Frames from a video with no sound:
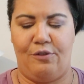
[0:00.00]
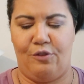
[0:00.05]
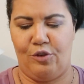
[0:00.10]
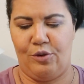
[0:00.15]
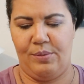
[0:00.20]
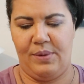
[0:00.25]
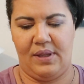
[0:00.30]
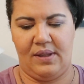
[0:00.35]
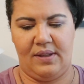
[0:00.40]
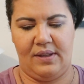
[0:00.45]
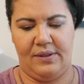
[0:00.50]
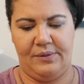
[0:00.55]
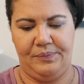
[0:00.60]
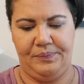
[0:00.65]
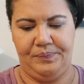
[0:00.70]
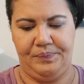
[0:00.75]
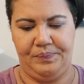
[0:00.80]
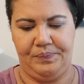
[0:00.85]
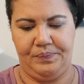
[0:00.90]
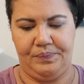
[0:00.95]
formula.
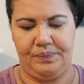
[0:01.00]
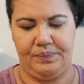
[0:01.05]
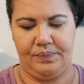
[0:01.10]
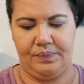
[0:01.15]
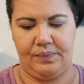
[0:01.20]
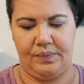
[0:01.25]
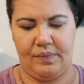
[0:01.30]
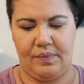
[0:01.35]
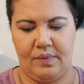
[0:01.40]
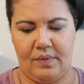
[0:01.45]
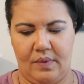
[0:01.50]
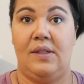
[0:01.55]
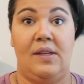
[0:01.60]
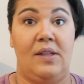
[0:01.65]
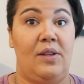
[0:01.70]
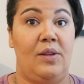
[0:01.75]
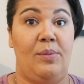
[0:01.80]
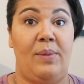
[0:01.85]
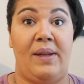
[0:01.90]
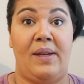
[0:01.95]

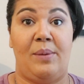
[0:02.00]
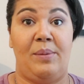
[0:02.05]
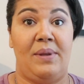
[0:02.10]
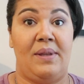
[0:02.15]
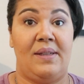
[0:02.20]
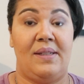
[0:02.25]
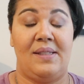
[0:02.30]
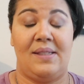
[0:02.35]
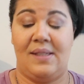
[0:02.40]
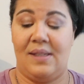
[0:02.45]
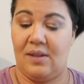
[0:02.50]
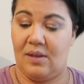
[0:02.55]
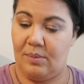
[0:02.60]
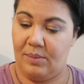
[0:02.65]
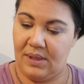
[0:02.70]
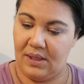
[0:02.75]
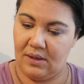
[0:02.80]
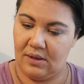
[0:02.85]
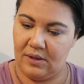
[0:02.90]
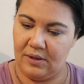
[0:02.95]
May not be able to see it on
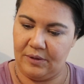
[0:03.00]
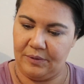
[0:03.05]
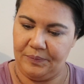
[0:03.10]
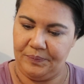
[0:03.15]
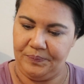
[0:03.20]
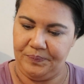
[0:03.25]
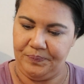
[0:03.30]
me at all.